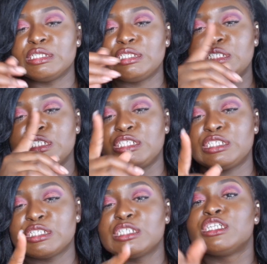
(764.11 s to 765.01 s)

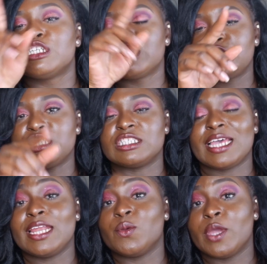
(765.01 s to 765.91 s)
sheesh things.
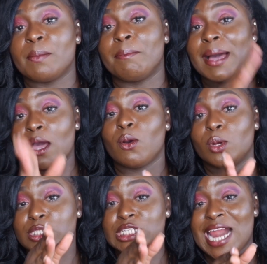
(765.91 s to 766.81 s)
Anyway, back
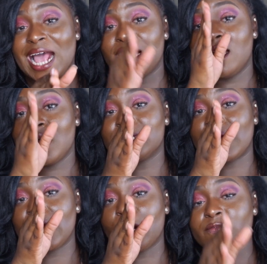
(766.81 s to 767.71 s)
on track, because
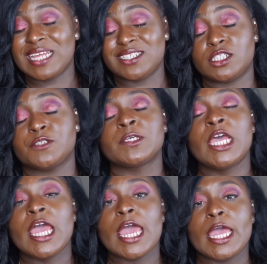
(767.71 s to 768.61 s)
I get off tangent.
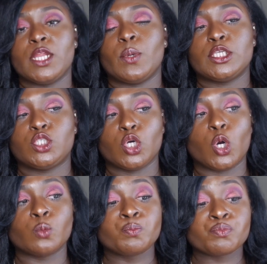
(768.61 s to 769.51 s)
Anyway,
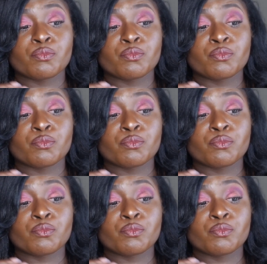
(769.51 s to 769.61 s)
so